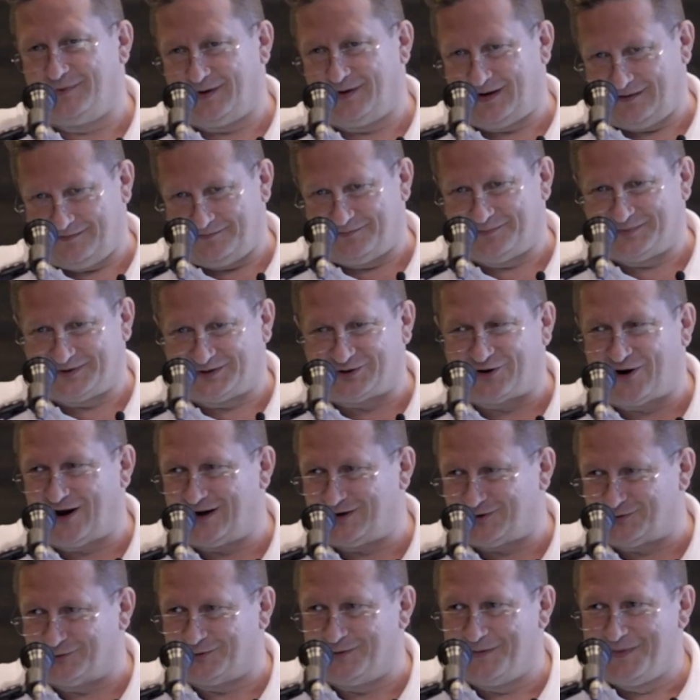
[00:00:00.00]
I try
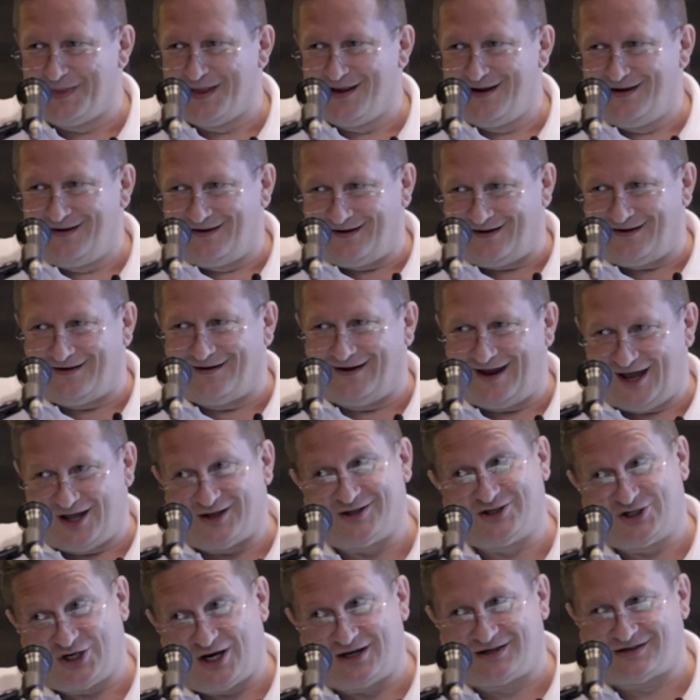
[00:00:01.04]
to
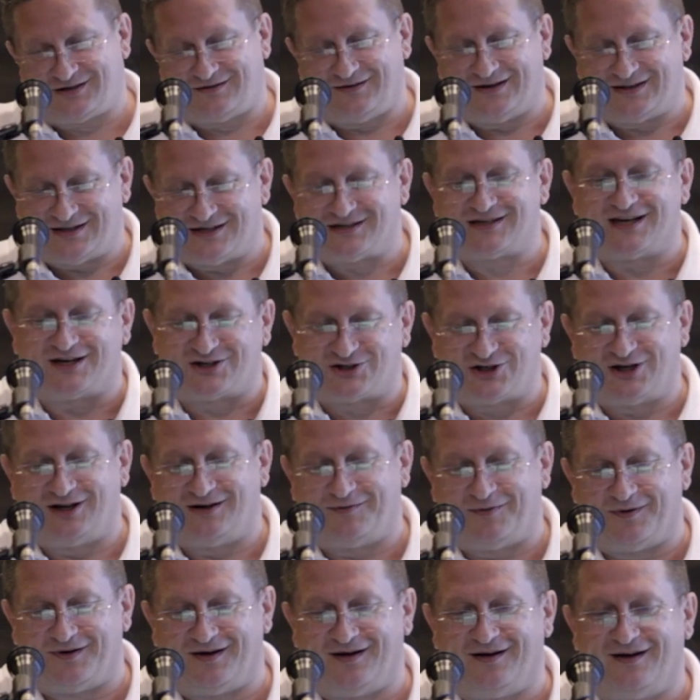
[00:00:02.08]
adjust. It is actually
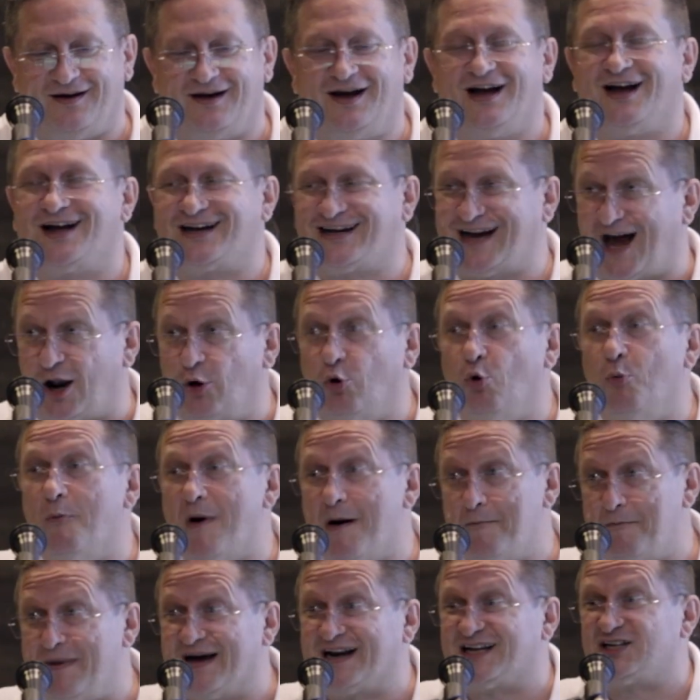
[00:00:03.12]

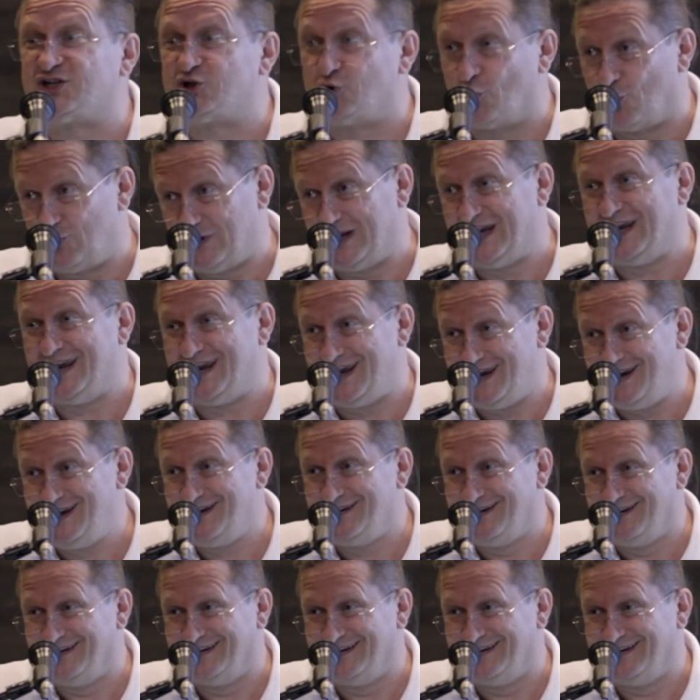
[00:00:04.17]
Caluma parsonii.